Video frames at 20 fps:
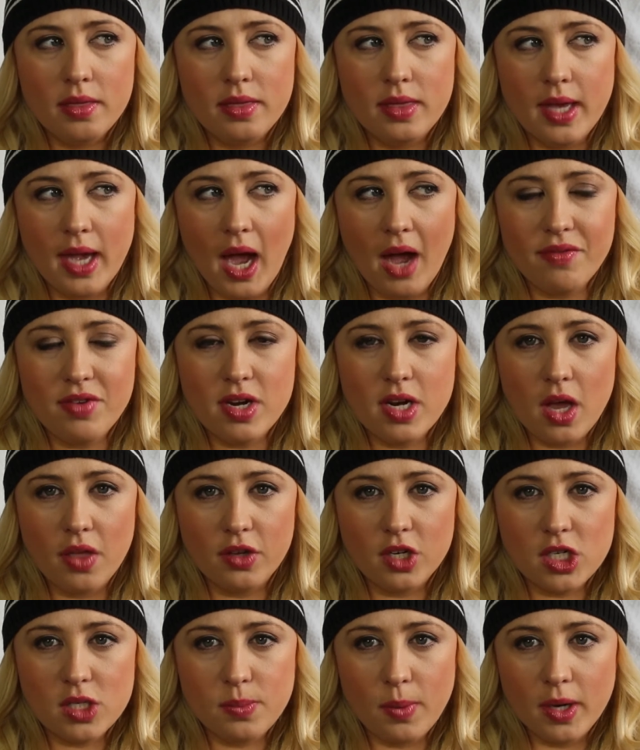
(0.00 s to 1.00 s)
They have
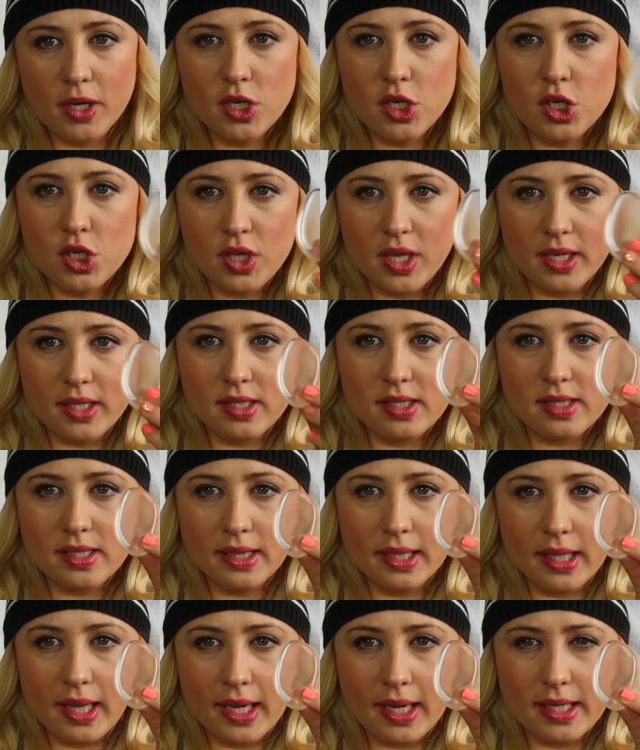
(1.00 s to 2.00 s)
another sponge that's
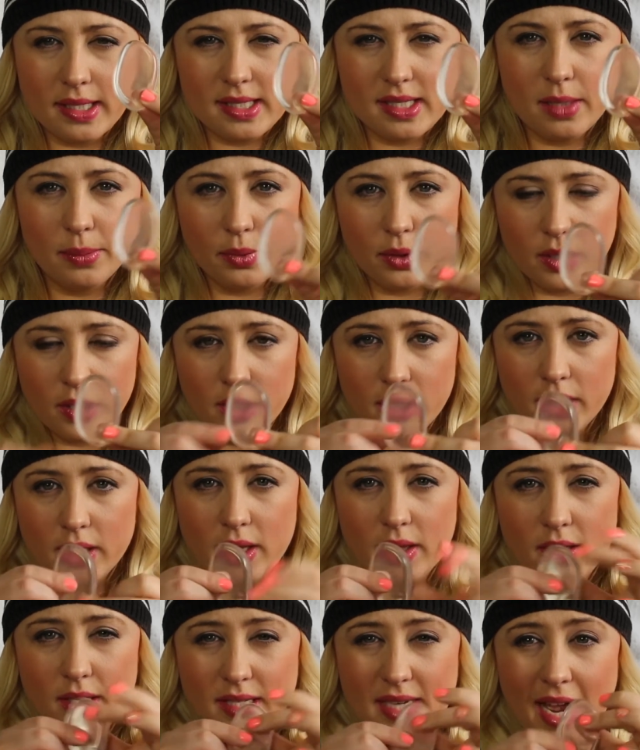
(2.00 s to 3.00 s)
like similar.
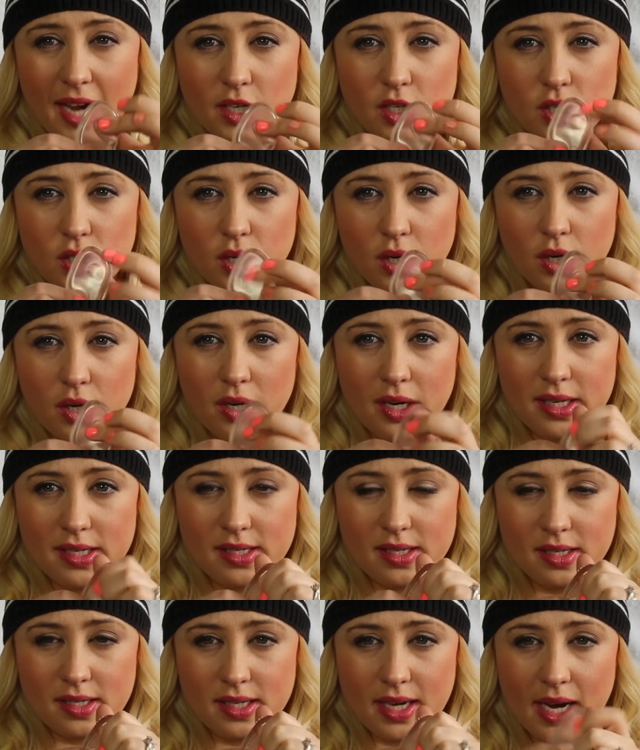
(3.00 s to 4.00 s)
The texture
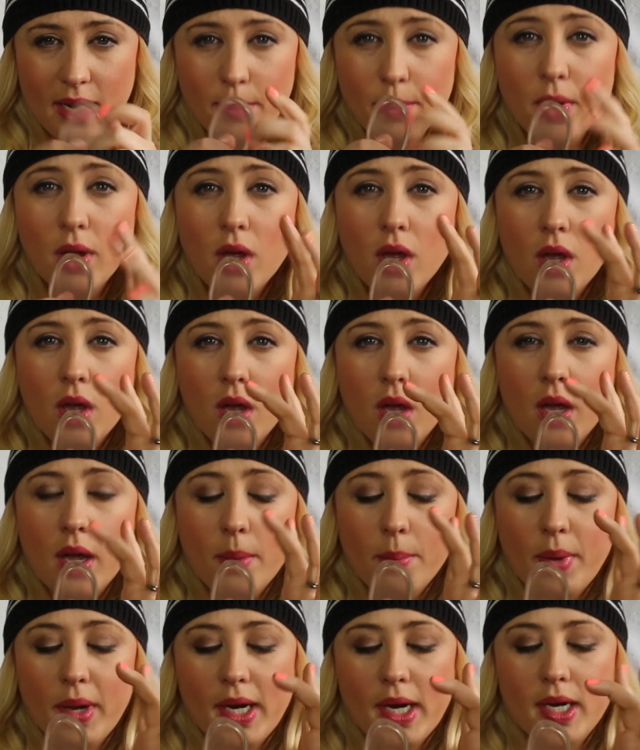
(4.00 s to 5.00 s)
is the same,
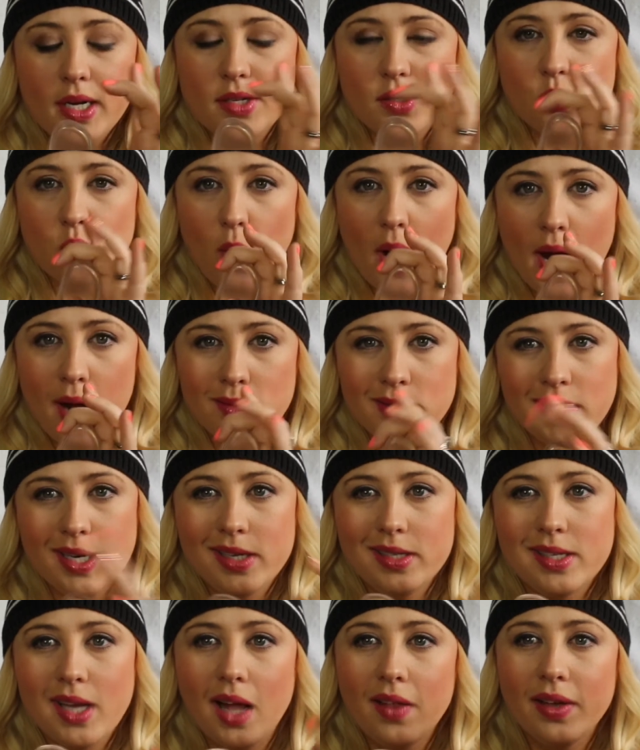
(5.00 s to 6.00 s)
but it is round and
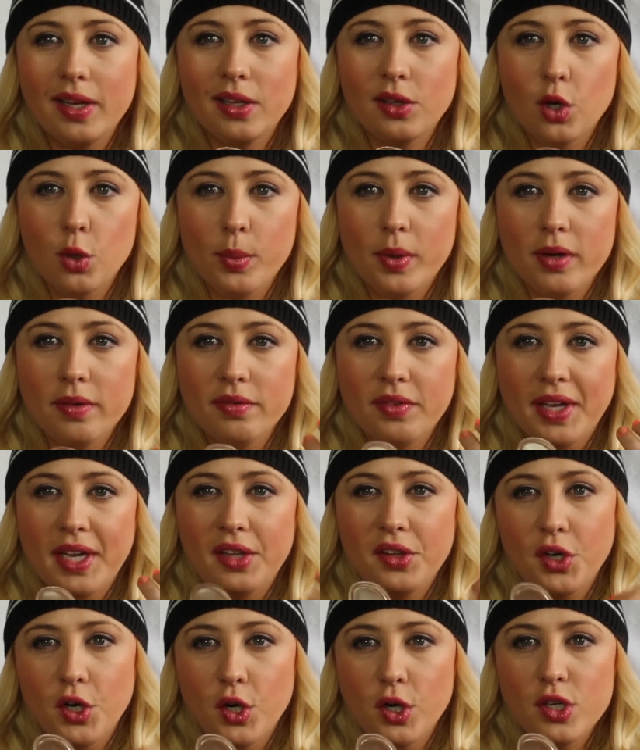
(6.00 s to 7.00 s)
it's got like a little bit of like
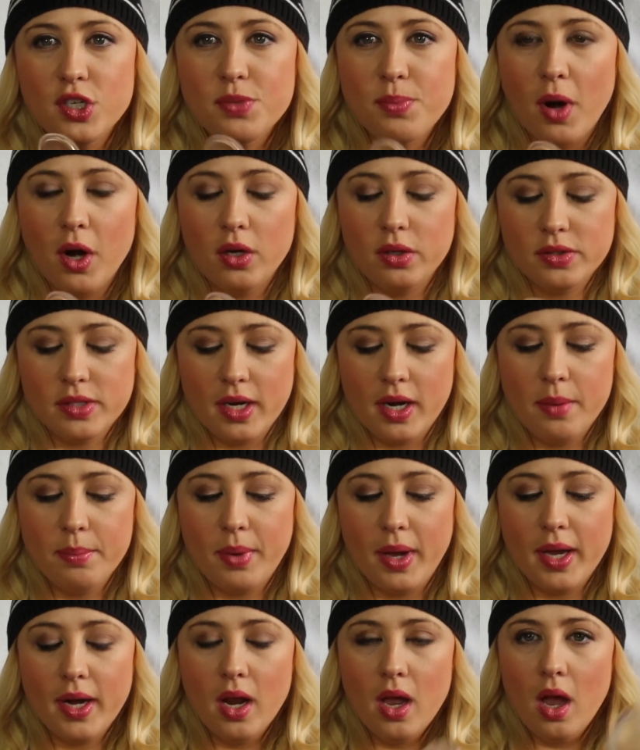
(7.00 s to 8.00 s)
glitter or sparkles in it.
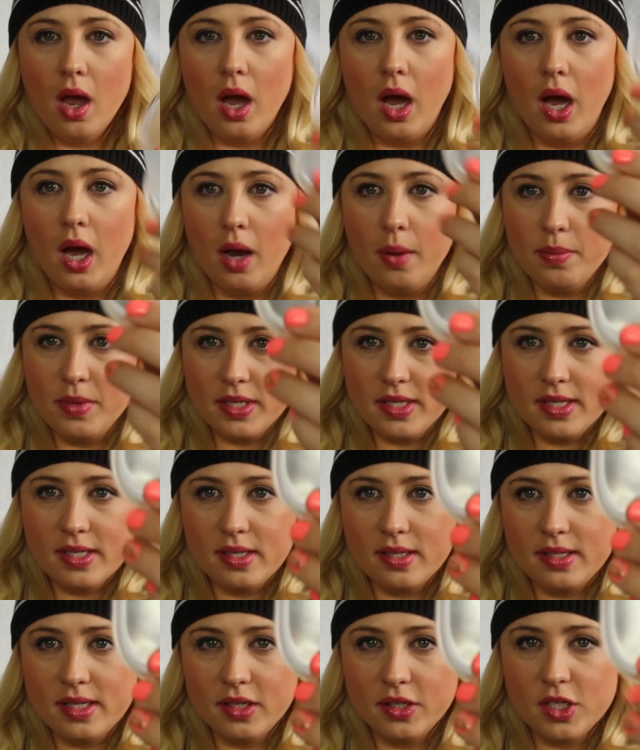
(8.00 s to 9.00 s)
But um, this is
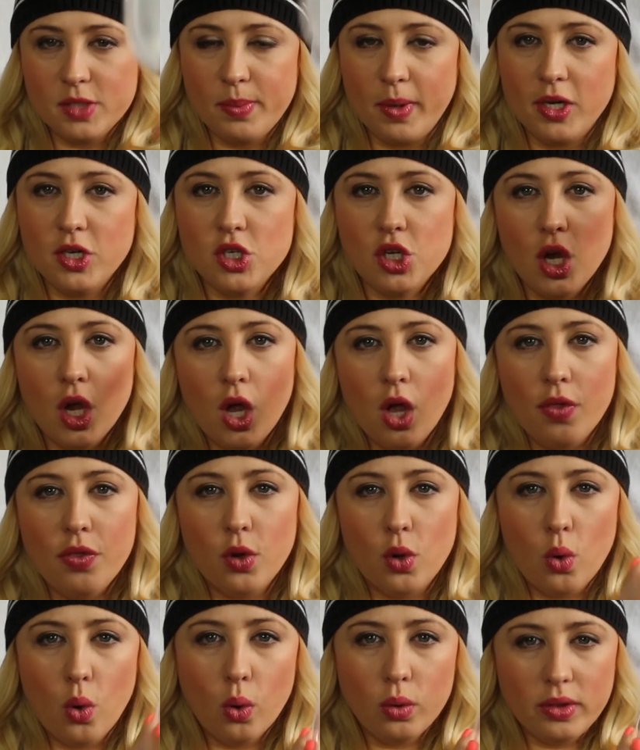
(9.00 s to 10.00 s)
the Silisponge.
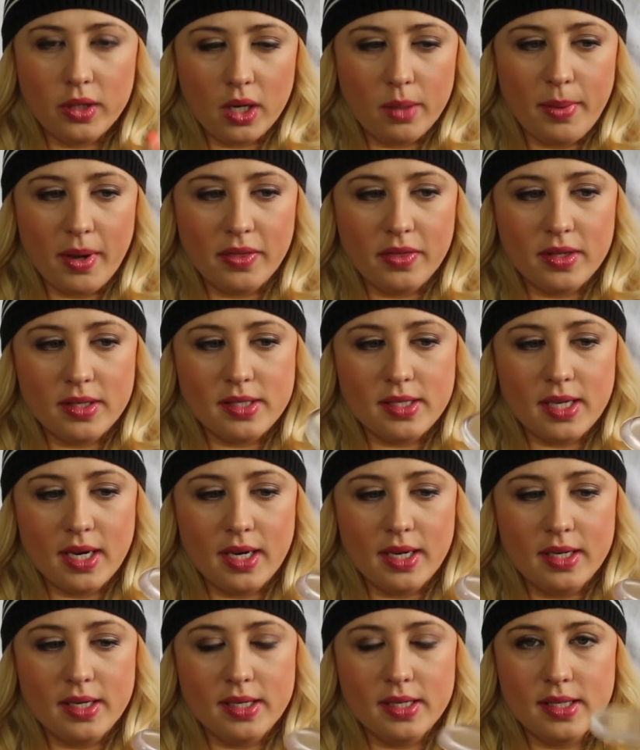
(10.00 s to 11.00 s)
The cool thing about this
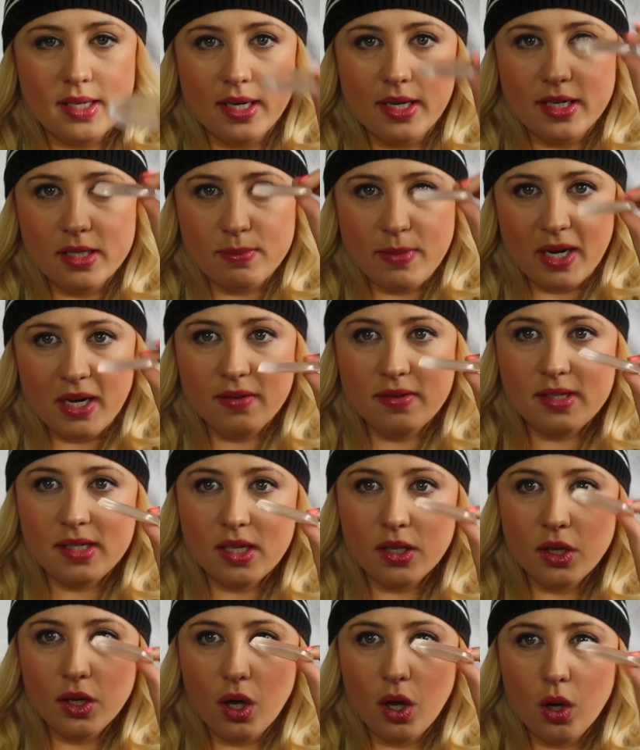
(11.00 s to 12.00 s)
is it is made of
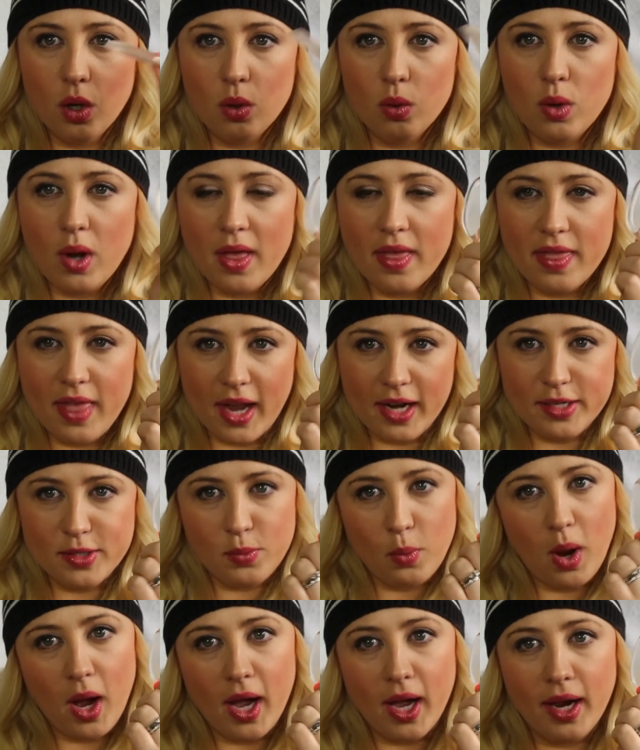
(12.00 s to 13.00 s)
silicone. That
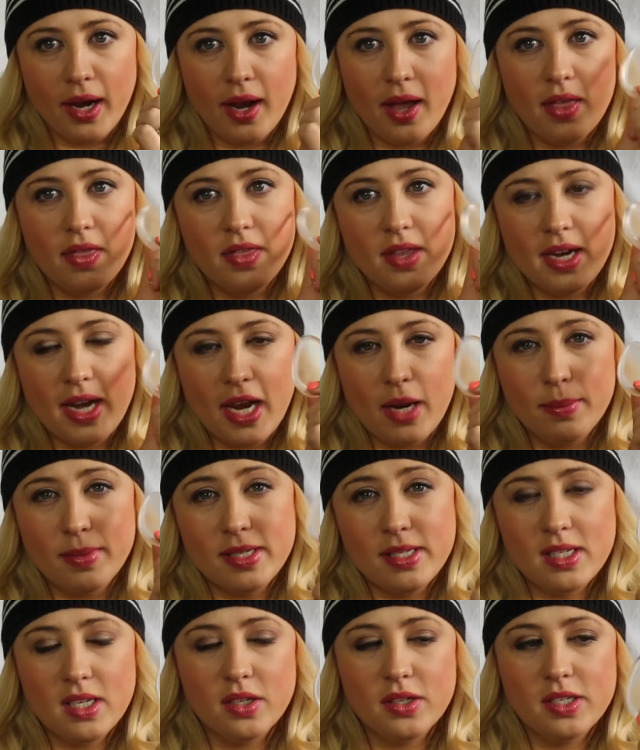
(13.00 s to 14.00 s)
is why the name
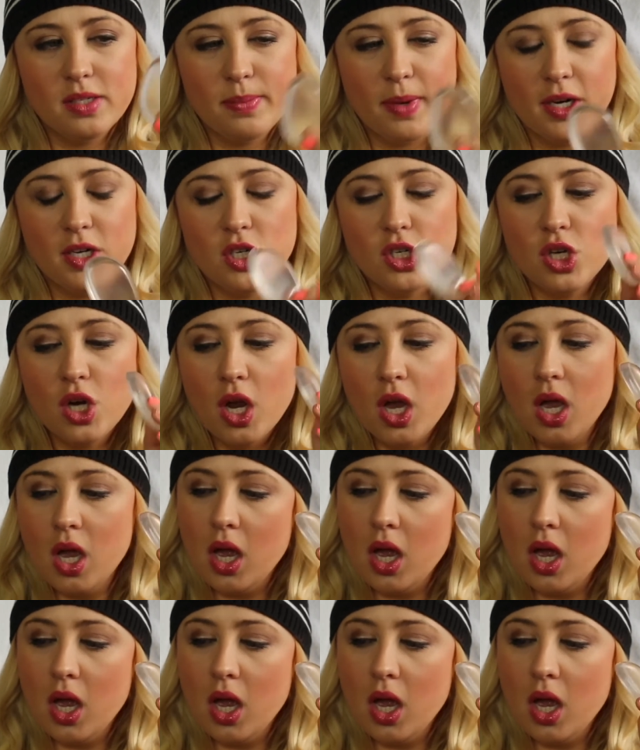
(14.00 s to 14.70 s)
is Silisponge.